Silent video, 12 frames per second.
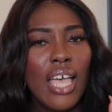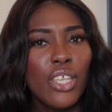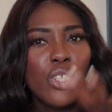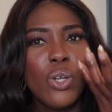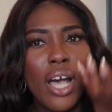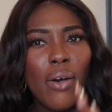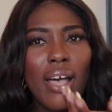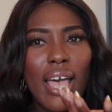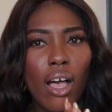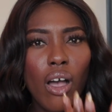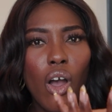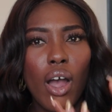you know how
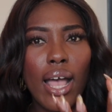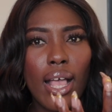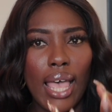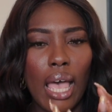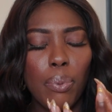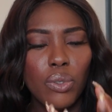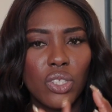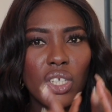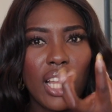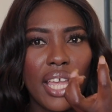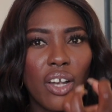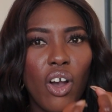apples are
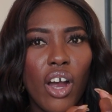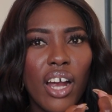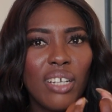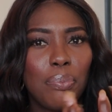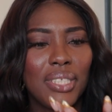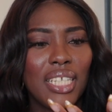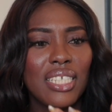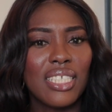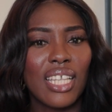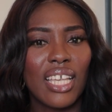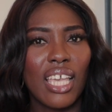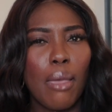like hard, but then it's like,